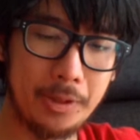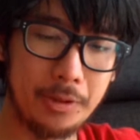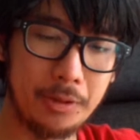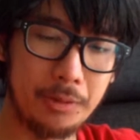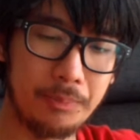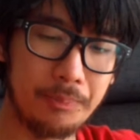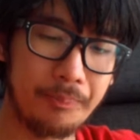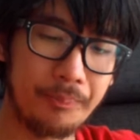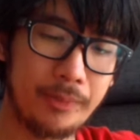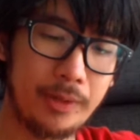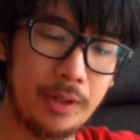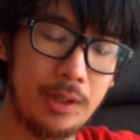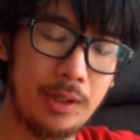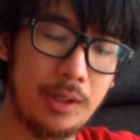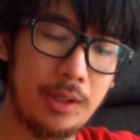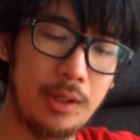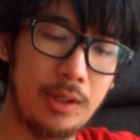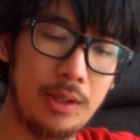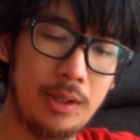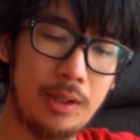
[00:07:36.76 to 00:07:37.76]
you know.
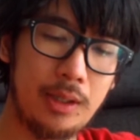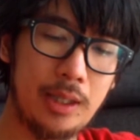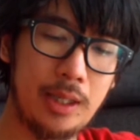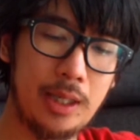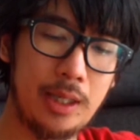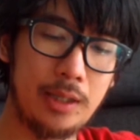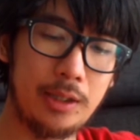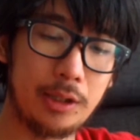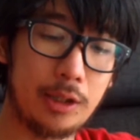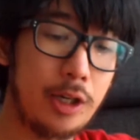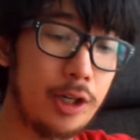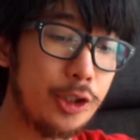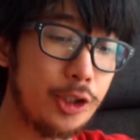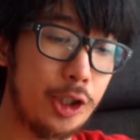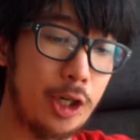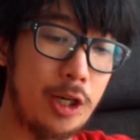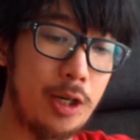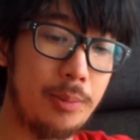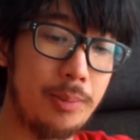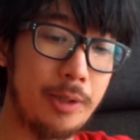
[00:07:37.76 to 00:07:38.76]
And I got a
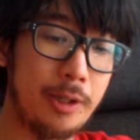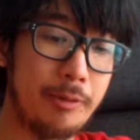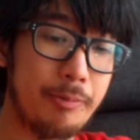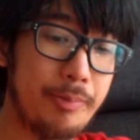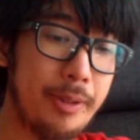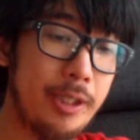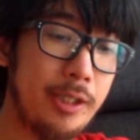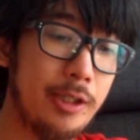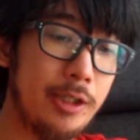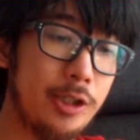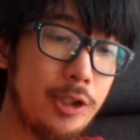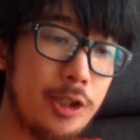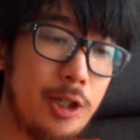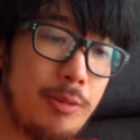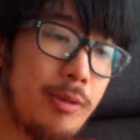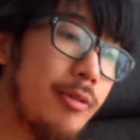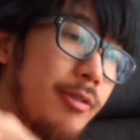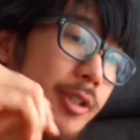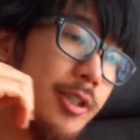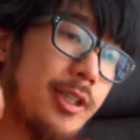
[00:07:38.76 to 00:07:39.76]
job, and I've been in the
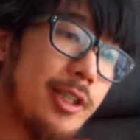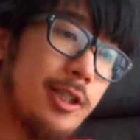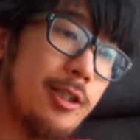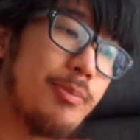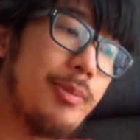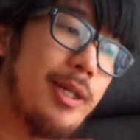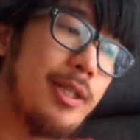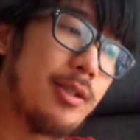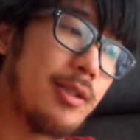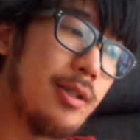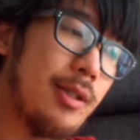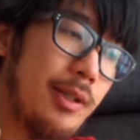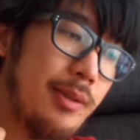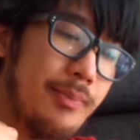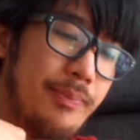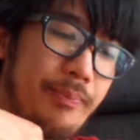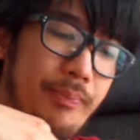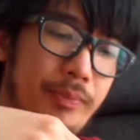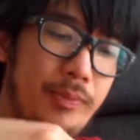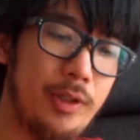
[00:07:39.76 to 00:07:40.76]
job ever since, basically.
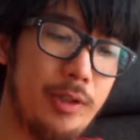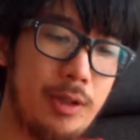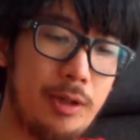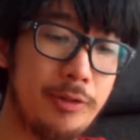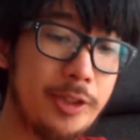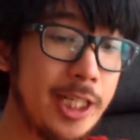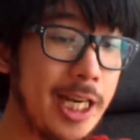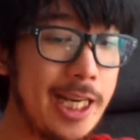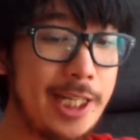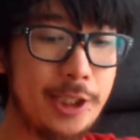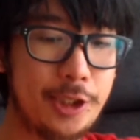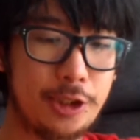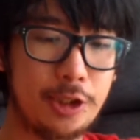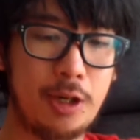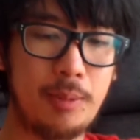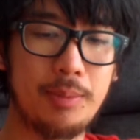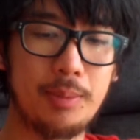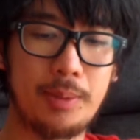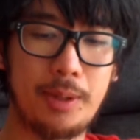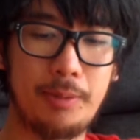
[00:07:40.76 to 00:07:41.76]
You know, I've changed
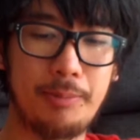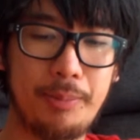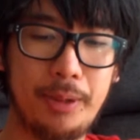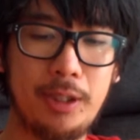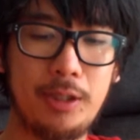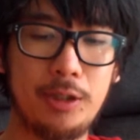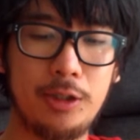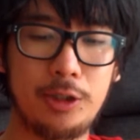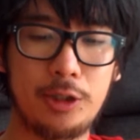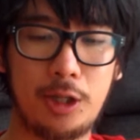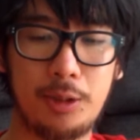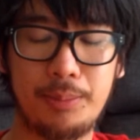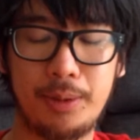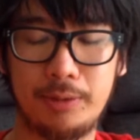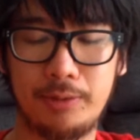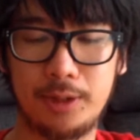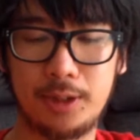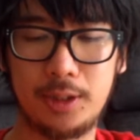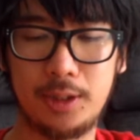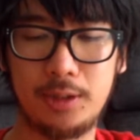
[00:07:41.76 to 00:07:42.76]
jobs, but I've been in the job
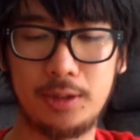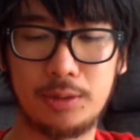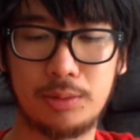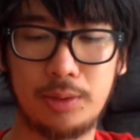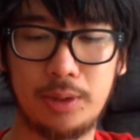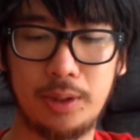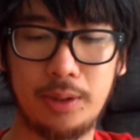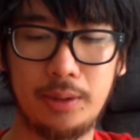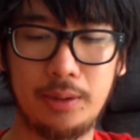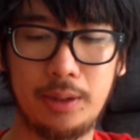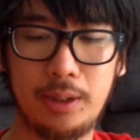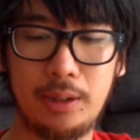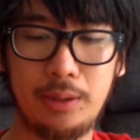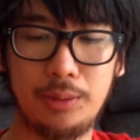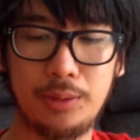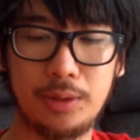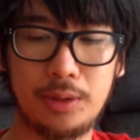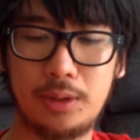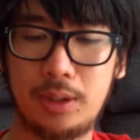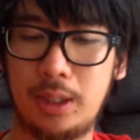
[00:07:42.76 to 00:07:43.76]
ever since, right? And
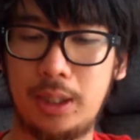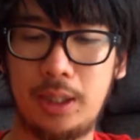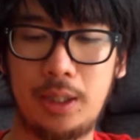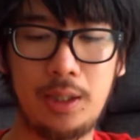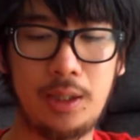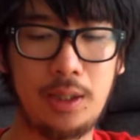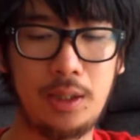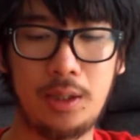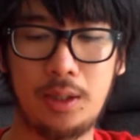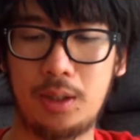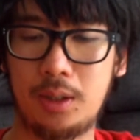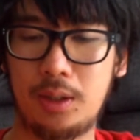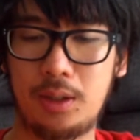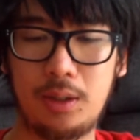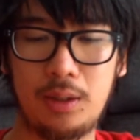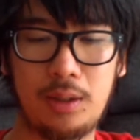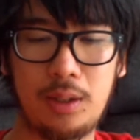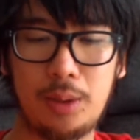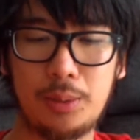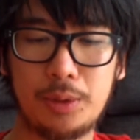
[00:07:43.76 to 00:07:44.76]
it
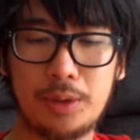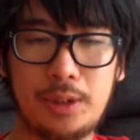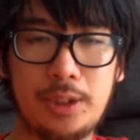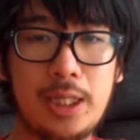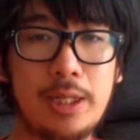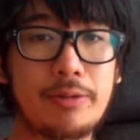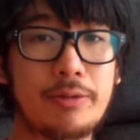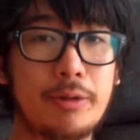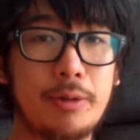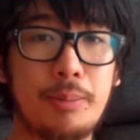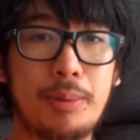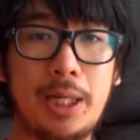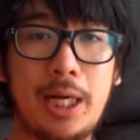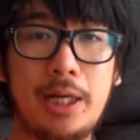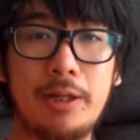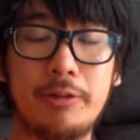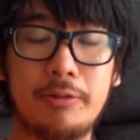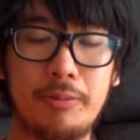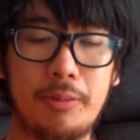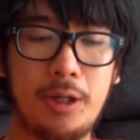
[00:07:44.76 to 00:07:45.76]
was never a
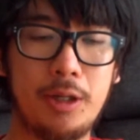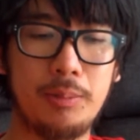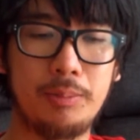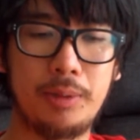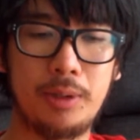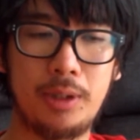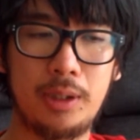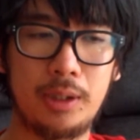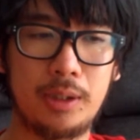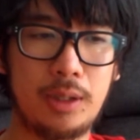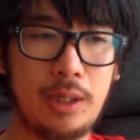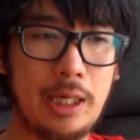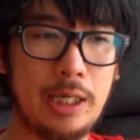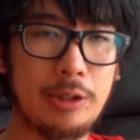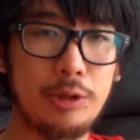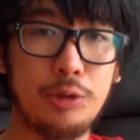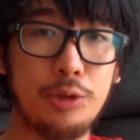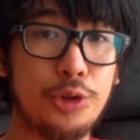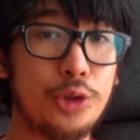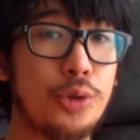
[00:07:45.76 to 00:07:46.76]
plan of mine, but like I
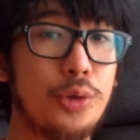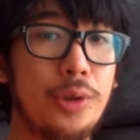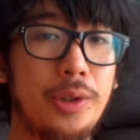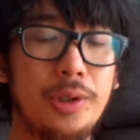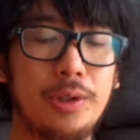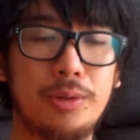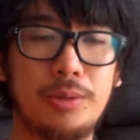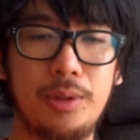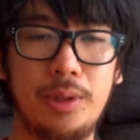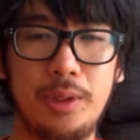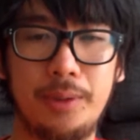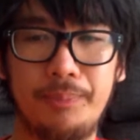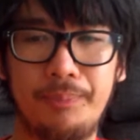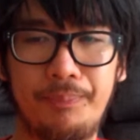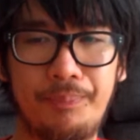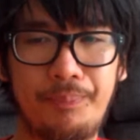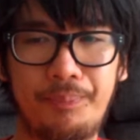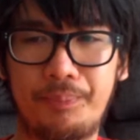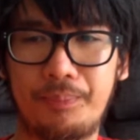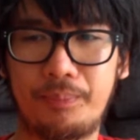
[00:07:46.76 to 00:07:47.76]
had no choice, right?
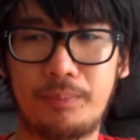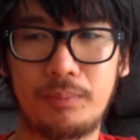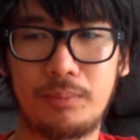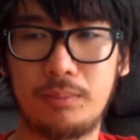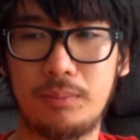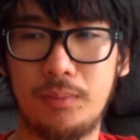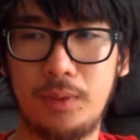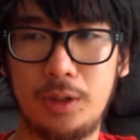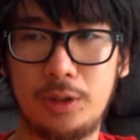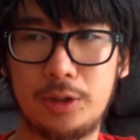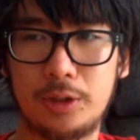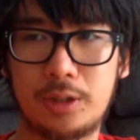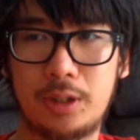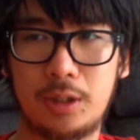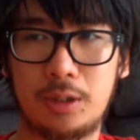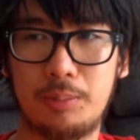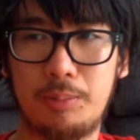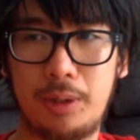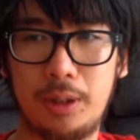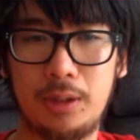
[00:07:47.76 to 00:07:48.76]
It's just
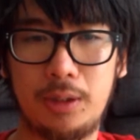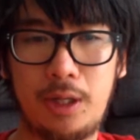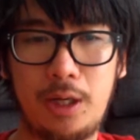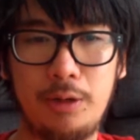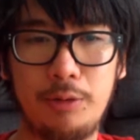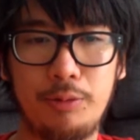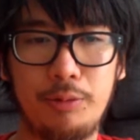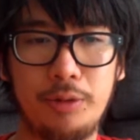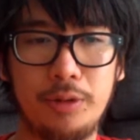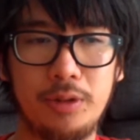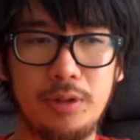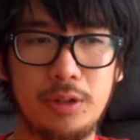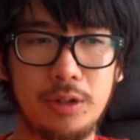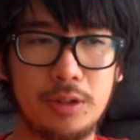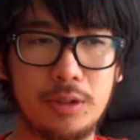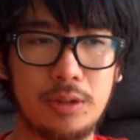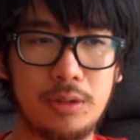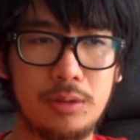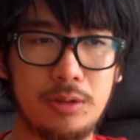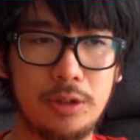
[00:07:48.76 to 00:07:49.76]
like my life was
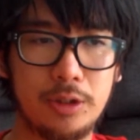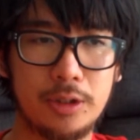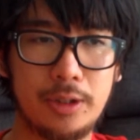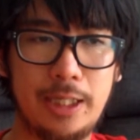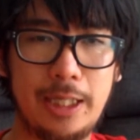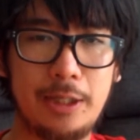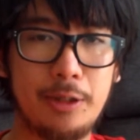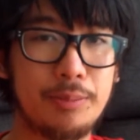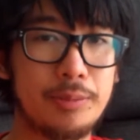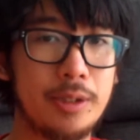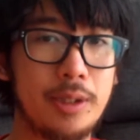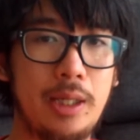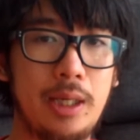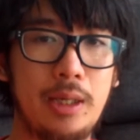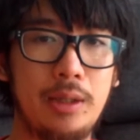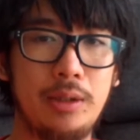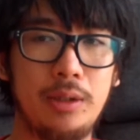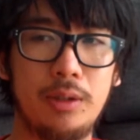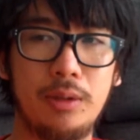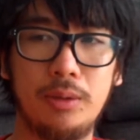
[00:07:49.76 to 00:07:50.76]
just led up to
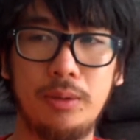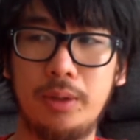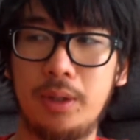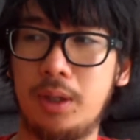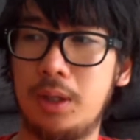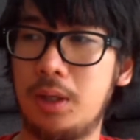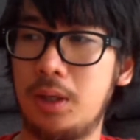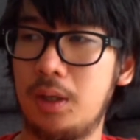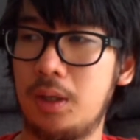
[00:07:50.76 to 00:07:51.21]
that, you know.